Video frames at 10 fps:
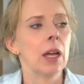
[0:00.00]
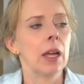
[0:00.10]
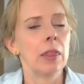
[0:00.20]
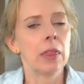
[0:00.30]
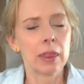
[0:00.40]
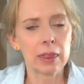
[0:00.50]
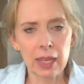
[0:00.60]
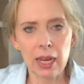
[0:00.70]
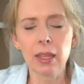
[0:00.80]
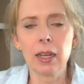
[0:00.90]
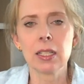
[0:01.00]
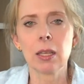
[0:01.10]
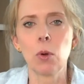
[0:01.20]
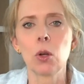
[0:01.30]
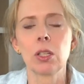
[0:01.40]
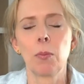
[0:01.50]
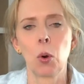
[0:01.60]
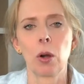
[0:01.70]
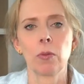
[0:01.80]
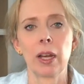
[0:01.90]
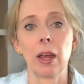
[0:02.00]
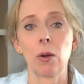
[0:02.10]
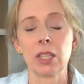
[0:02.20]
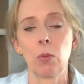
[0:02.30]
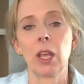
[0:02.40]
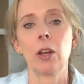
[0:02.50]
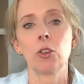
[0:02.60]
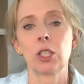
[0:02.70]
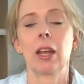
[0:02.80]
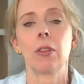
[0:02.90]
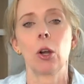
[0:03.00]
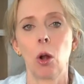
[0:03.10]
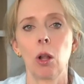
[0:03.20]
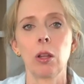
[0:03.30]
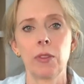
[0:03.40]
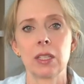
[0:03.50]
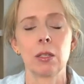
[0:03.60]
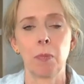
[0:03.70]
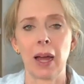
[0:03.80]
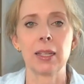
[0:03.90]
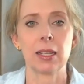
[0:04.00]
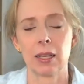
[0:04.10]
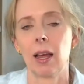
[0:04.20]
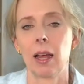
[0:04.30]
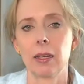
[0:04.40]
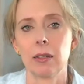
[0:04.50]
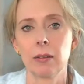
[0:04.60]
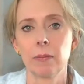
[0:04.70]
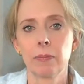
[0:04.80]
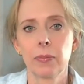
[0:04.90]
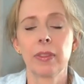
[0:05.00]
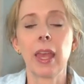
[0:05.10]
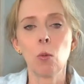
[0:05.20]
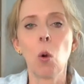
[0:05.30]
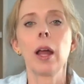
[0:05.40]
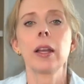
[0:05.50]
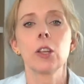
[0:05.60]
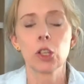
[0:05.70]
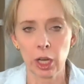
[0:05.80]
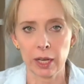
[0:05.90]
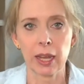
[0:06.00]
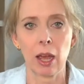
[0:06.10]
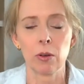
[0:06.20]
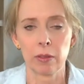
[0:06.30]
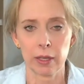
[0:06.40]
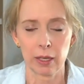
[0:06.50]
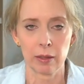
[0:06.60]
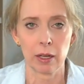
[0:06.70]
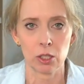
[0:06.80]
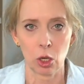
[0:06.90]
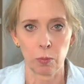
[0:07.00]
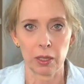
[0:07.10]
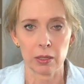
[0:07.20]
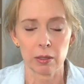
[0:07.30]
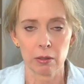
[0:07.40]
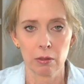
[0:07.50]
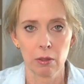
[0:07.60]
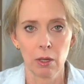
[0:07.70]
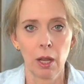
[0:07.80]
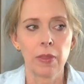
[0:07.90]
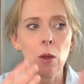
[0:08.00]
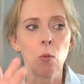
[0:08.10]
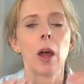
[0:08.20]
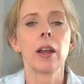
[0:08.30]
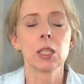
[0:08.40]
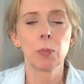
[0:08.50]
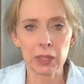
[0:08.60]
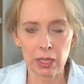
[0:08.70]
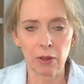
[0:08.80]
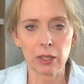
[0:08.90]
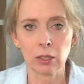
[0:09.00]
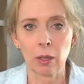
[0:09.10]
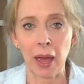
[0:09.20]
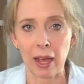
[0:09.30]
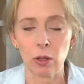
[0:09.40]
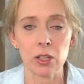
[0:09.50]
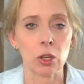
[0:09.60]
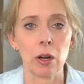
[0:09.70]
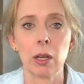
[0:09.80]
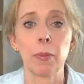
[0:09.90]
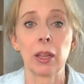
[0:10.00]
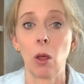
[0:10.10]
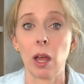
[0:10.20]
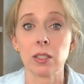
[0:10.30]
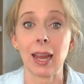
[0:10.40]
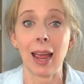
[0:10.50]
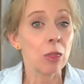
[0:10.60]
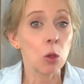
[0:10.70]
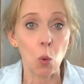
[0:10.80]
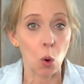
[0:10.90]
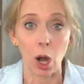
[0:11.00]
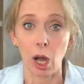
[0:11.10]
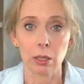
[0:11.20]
The thing that is the most important right now is that we understand that all of this is by design. They want us shut down and thinking that it's hopeless. They want us believing that the battle has already been lost and the war.